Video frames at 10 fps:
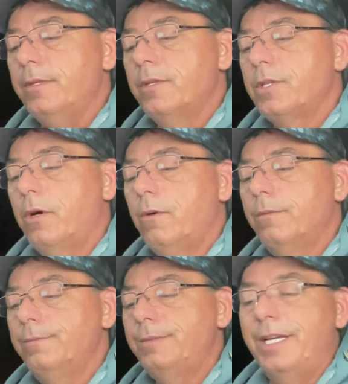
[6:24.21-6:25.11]
So
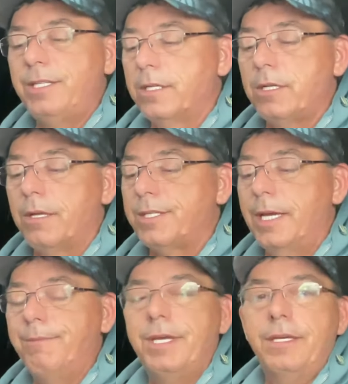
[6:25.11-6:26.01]
it does all the
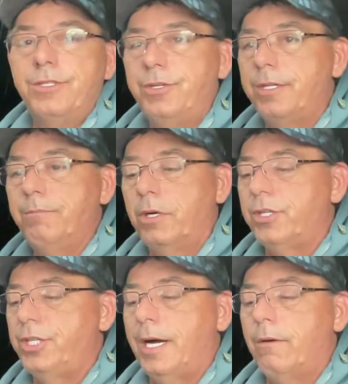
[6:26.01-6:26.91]
same things. You can book
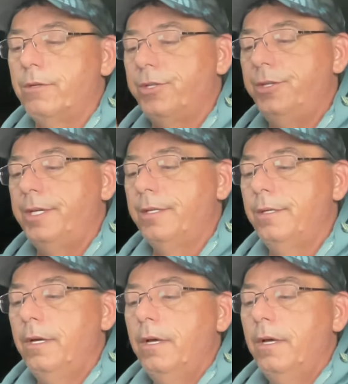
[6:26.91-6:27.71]
showers, you can